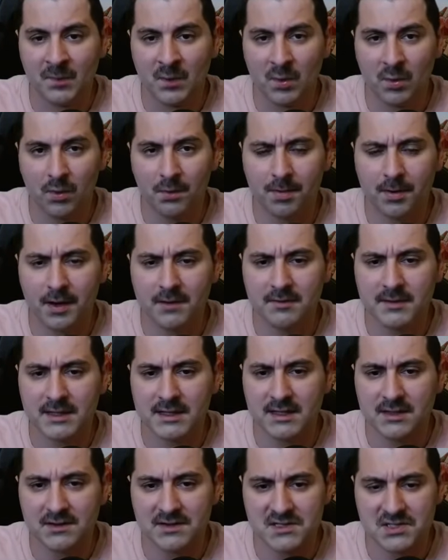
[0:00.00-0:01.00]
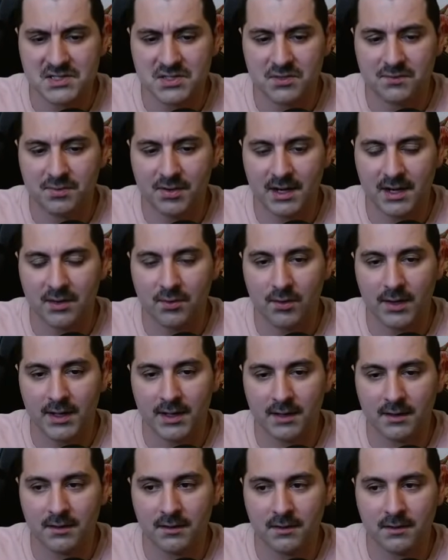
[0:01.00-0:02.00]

We'll probably kill this dude pretty quick.